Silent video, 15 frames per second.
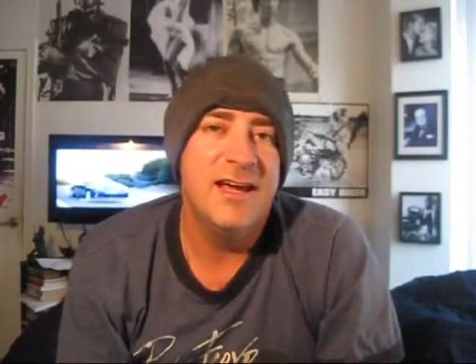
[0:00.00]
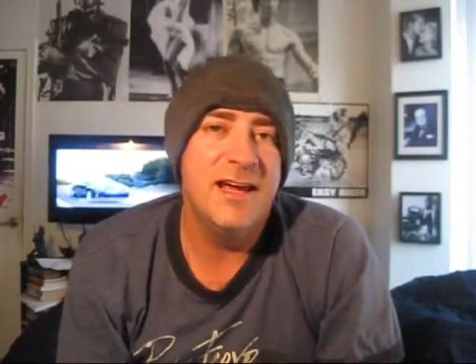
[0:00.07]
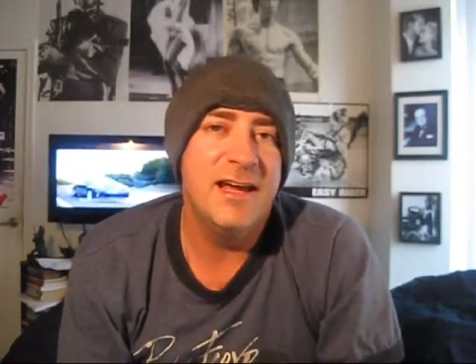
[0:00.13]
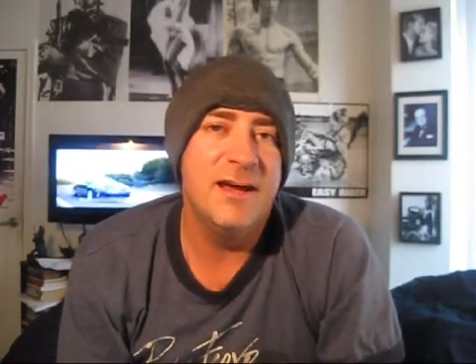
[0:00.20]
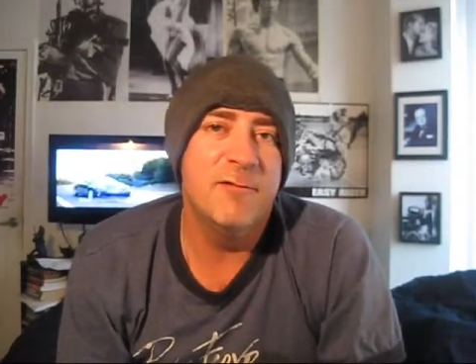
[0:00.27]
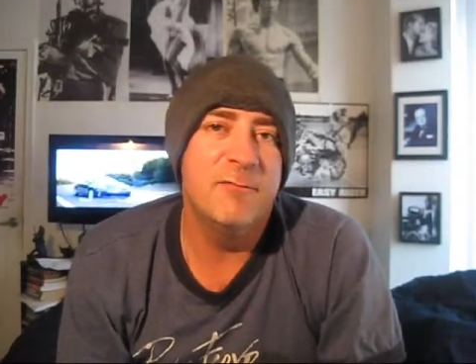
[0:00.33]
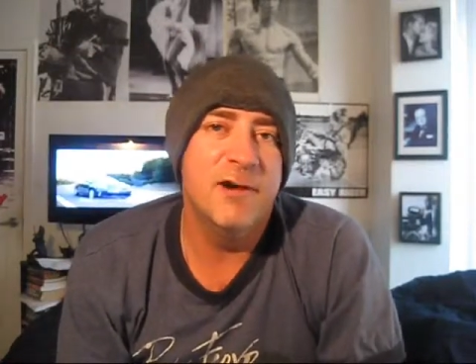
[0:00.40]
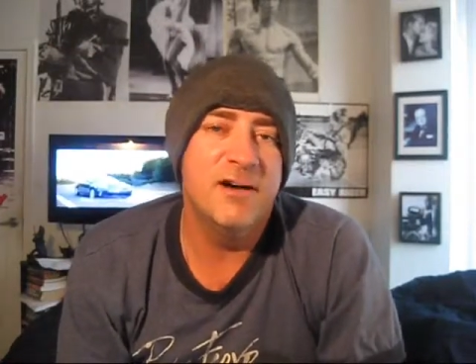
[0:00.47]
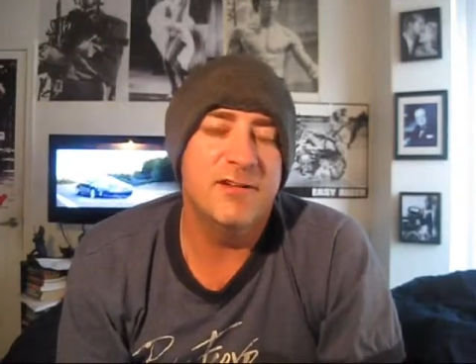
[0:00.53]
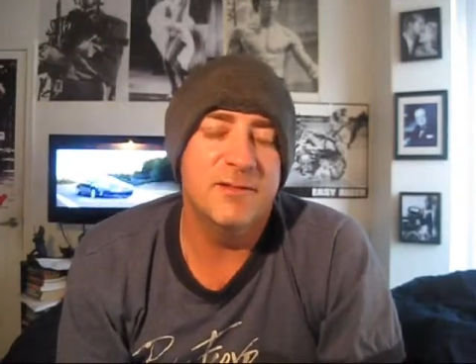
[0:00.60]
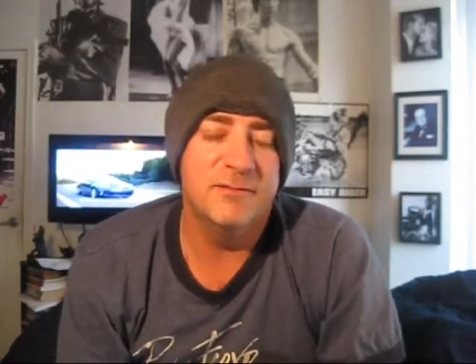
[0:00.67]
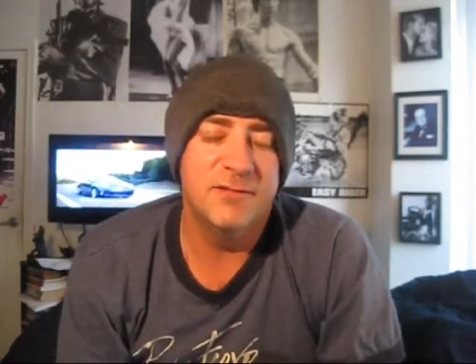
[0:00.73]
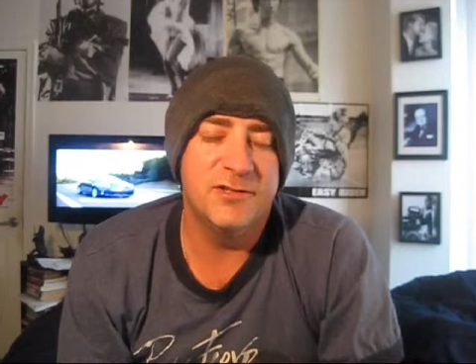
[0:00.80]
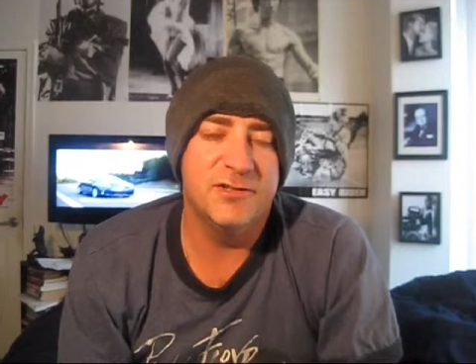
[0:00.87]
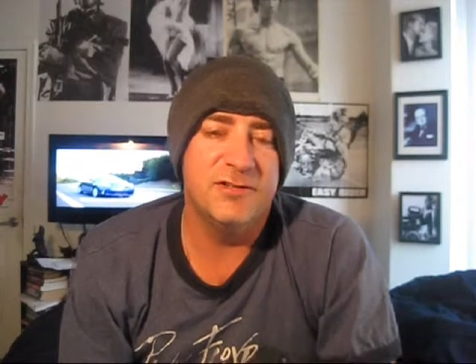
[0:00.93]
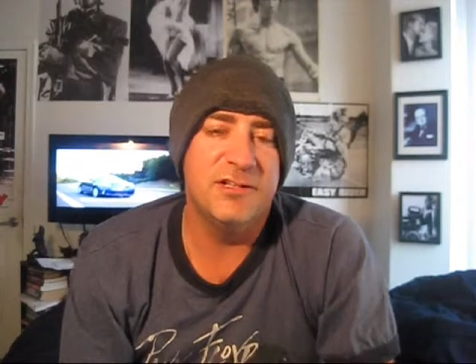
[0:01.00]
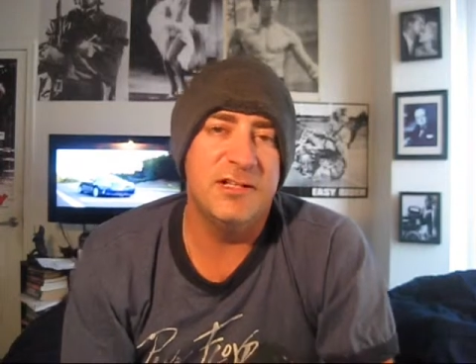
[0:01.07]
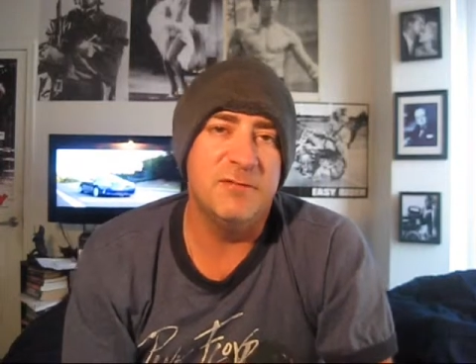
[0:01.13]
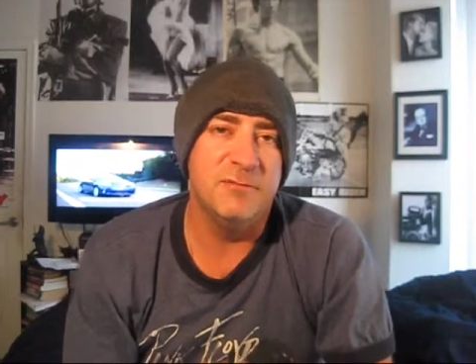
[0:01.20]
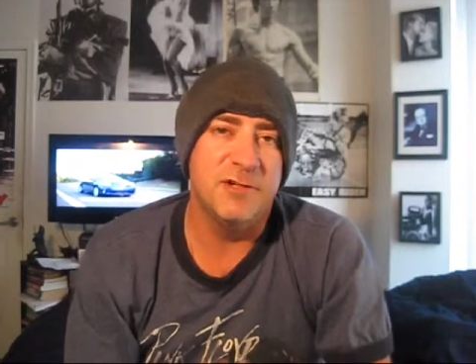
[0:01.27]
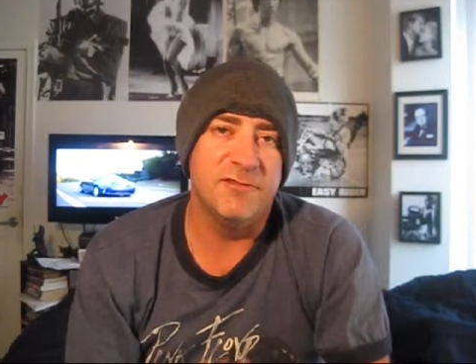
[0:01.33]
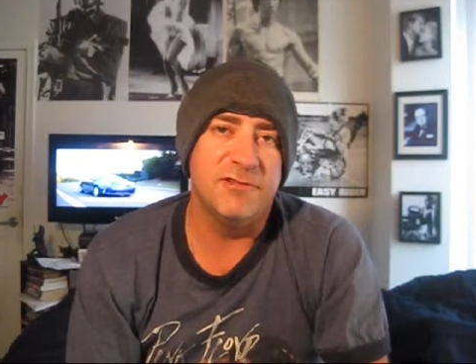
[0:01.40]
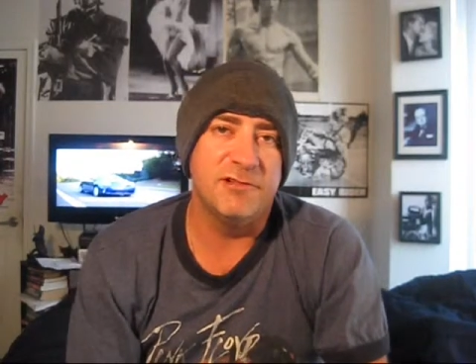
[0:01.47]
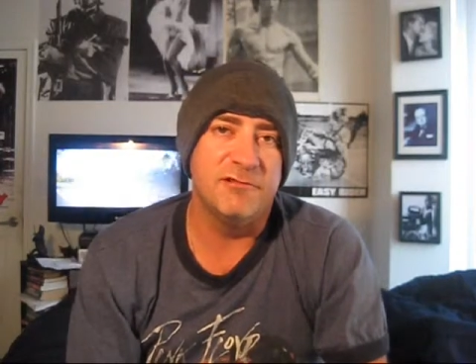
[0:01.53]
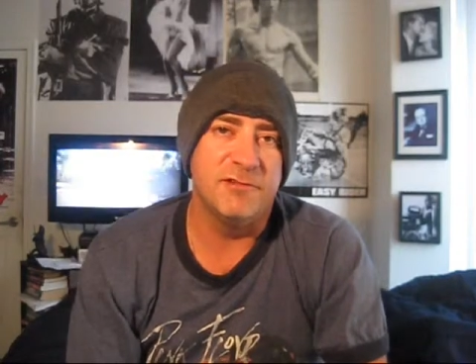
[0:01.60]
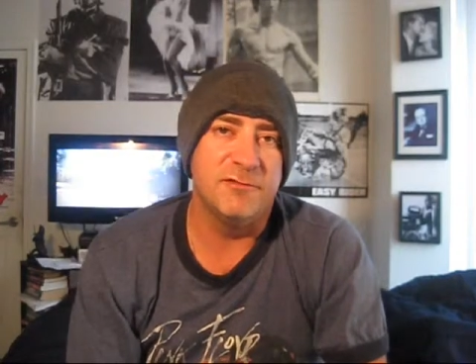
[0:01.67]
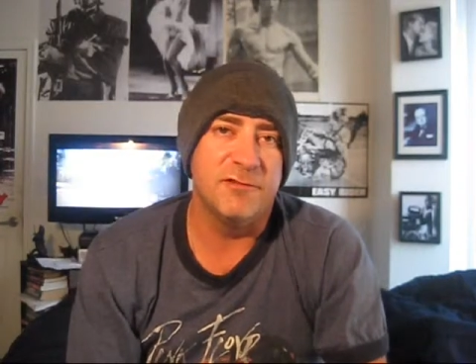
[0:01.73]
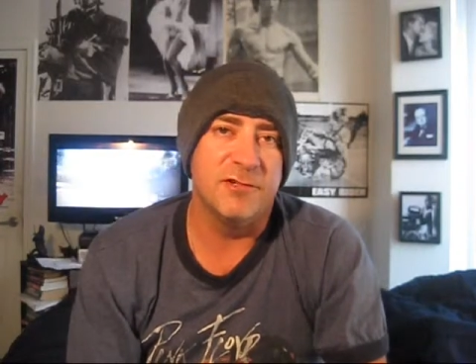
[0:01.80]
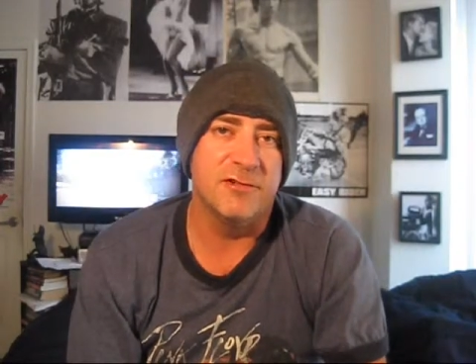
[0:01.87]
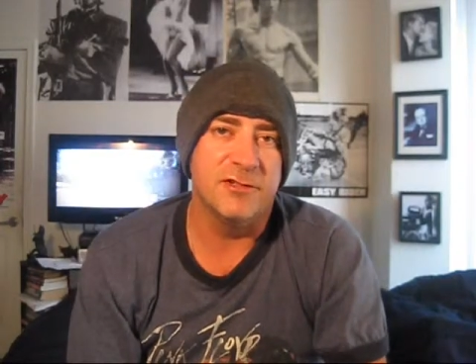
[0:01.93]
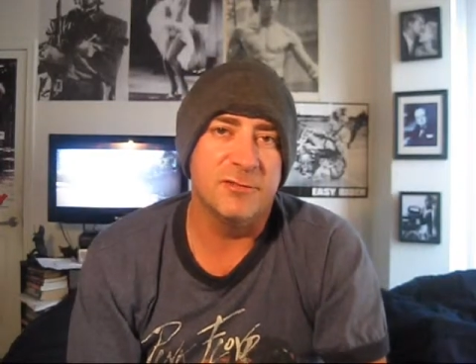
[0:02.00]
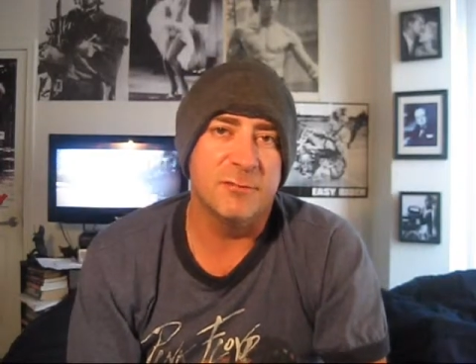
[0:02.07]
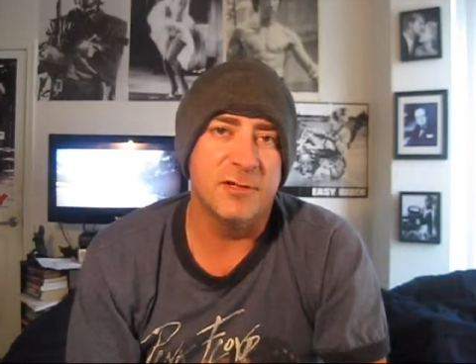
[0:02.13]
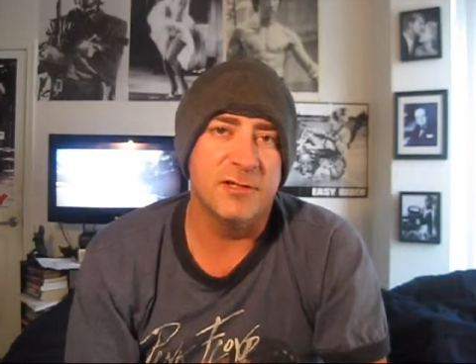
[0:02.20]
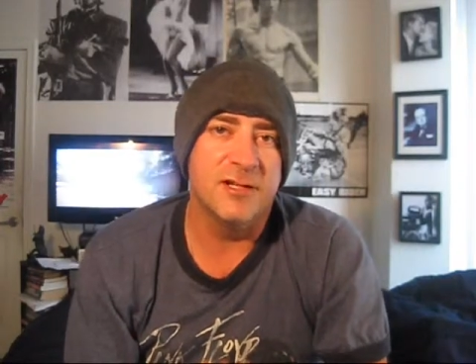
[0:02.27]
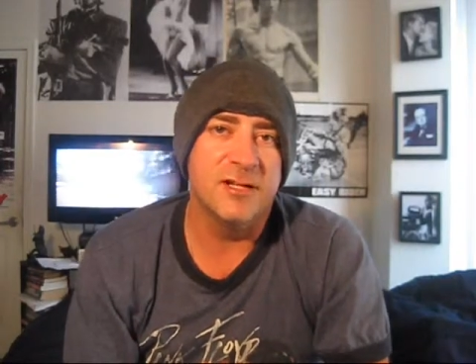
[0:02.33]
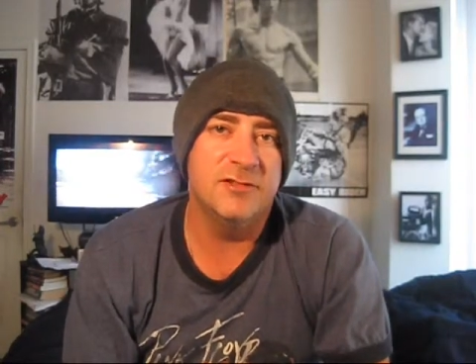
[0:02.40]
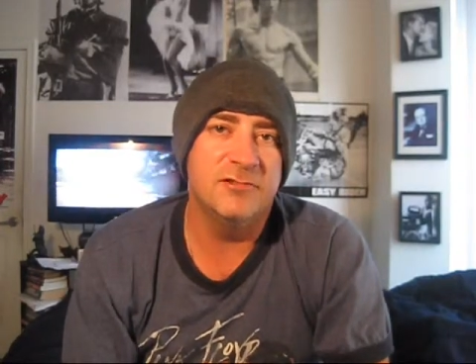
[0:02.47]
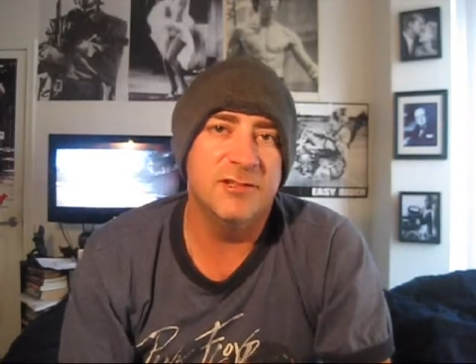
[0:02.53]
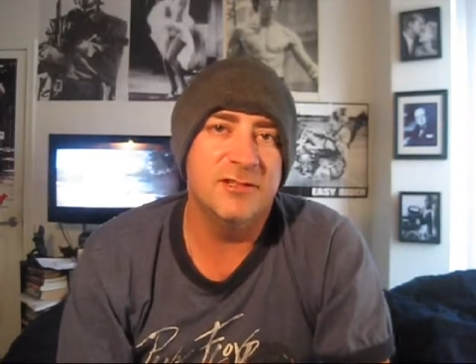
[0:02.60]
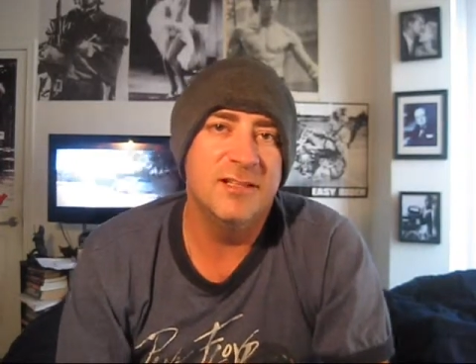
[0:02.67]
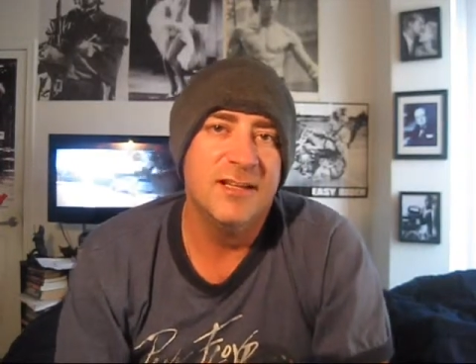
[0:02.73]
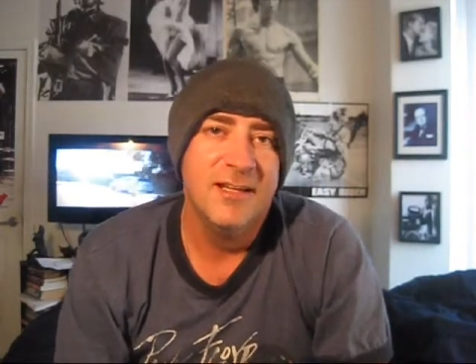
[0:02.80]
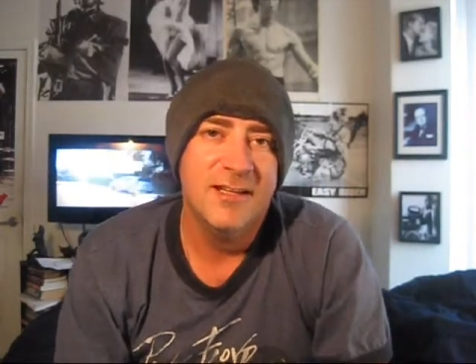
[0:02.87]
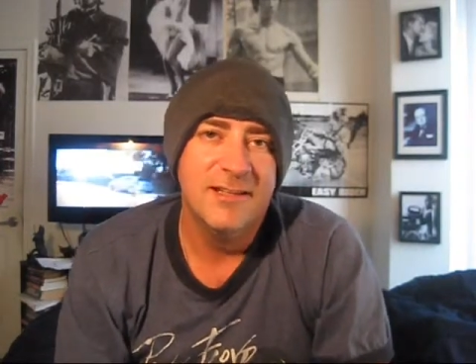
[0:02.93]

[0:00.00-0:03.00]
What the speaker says: and welcome to the Movie Reviewers 100,